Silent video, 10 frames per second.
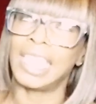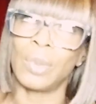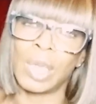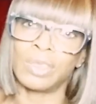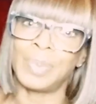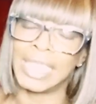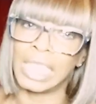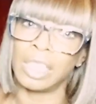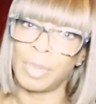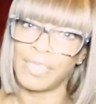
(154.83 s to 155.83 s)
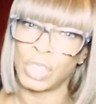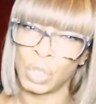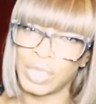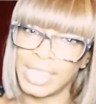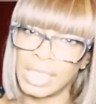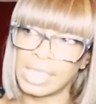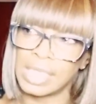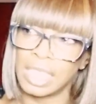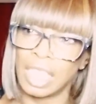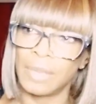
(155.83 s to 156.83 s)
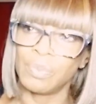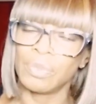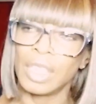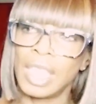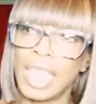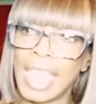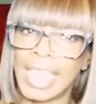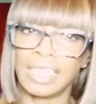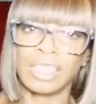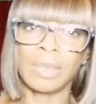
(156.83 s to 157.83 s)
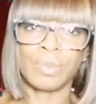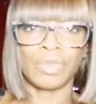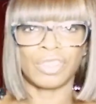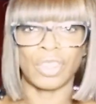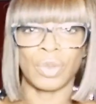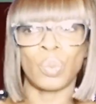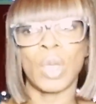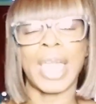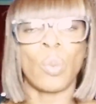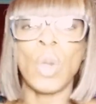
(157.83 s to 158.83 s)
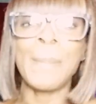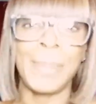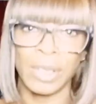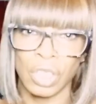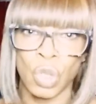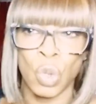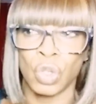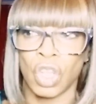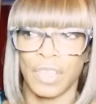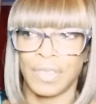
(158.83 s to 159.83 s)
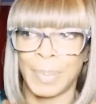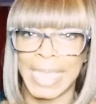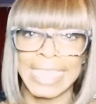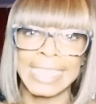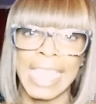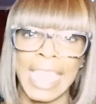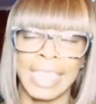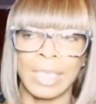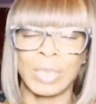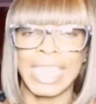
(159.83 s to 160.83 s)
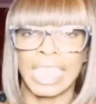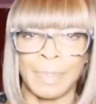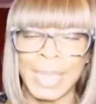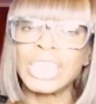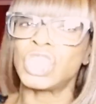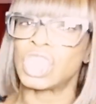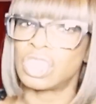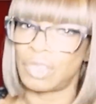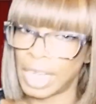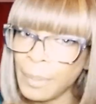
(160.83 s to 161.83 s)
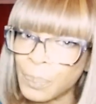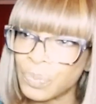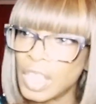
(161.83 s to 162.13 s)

Anyway, I was being a little bit of a nuisance. And so at one corner of the place, they were taking pictures, right?